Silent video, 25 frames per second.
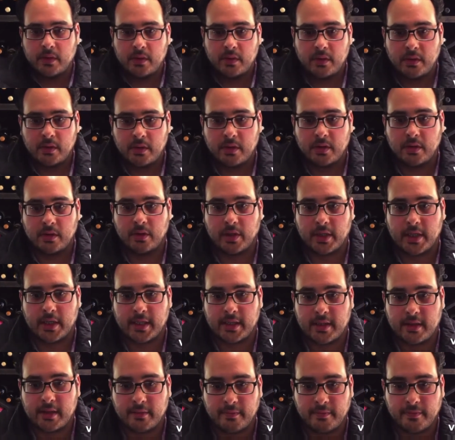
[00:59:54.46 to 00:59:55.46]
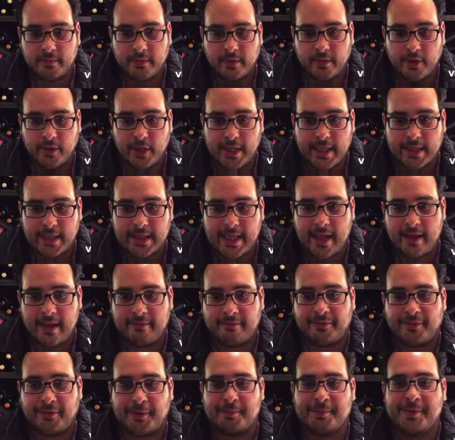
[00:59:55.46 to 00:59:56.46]
Look at the look at that
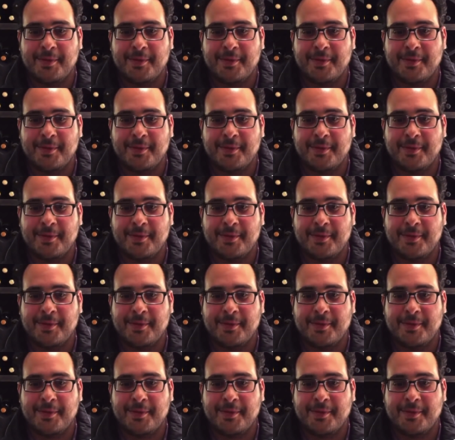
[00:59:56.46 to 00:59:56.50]
vermin.